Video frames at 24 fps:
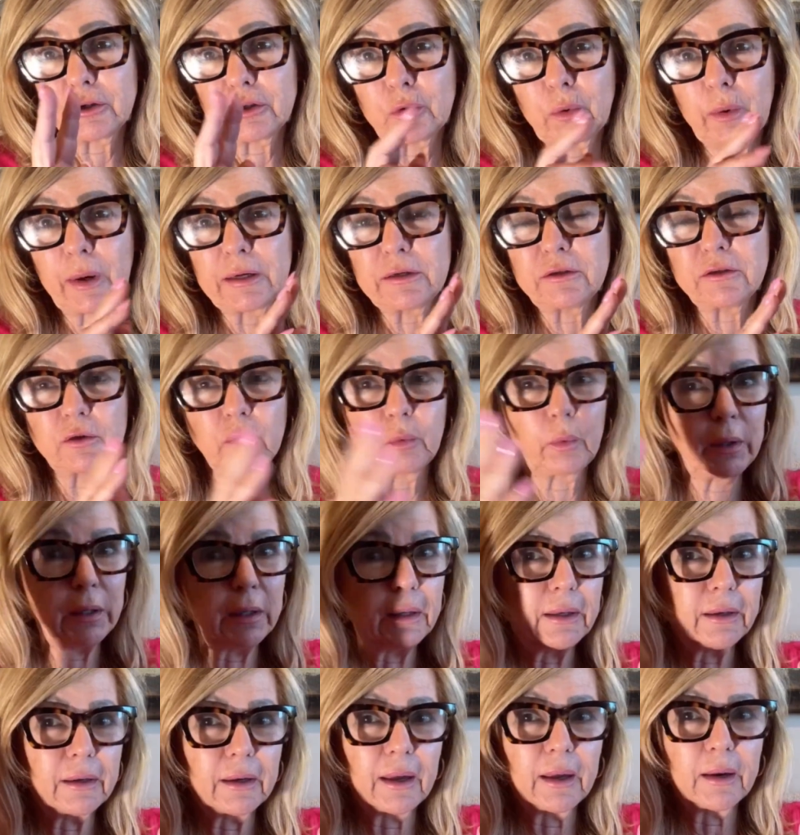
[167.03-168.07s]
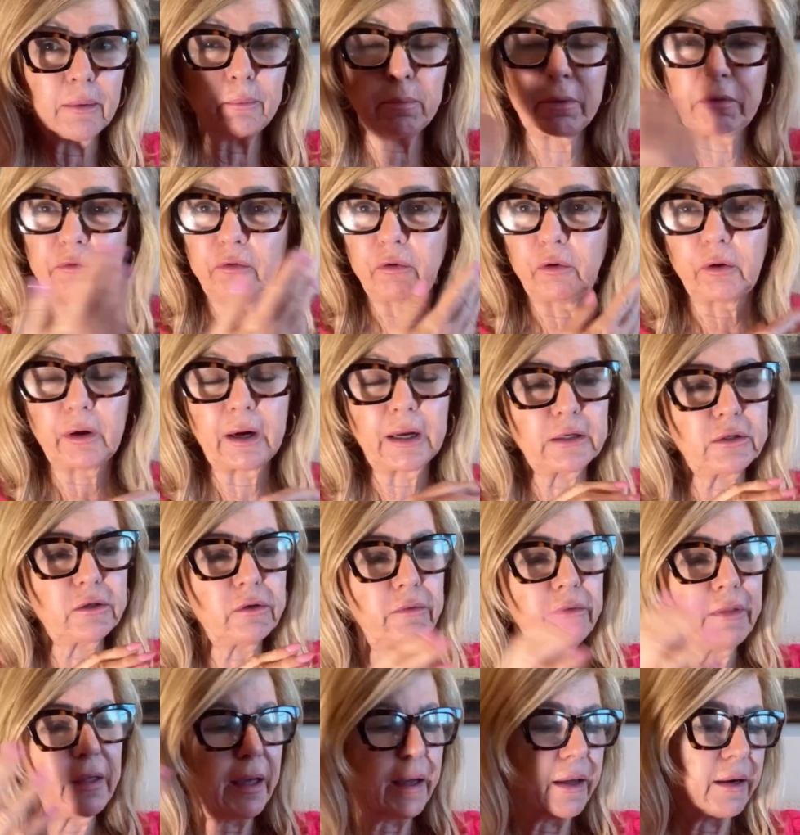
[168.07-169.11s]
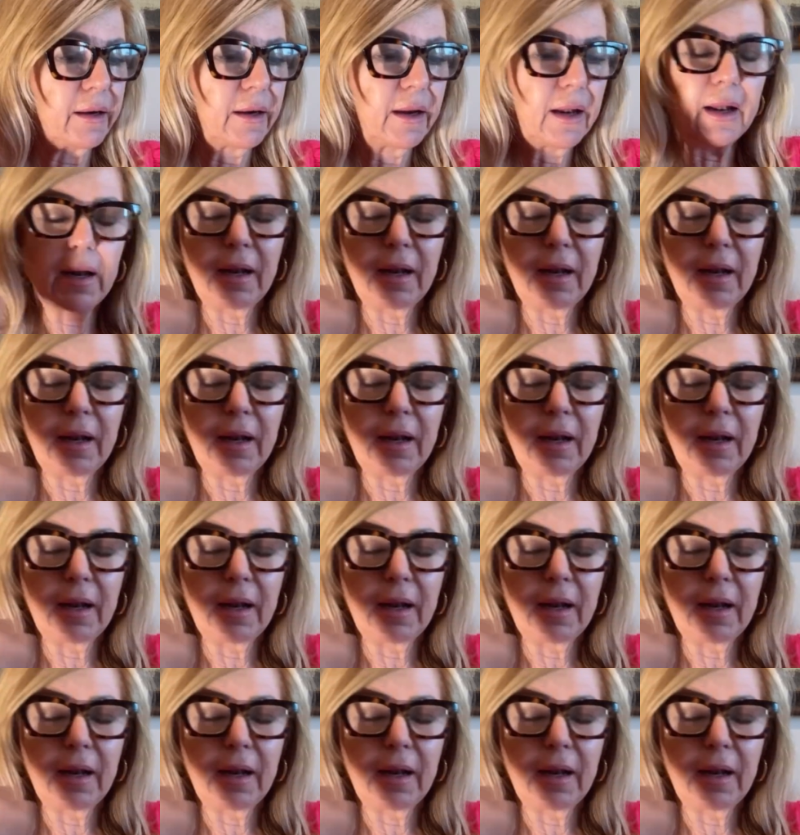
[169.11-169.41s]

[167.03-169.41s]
twice a week, and before I do that,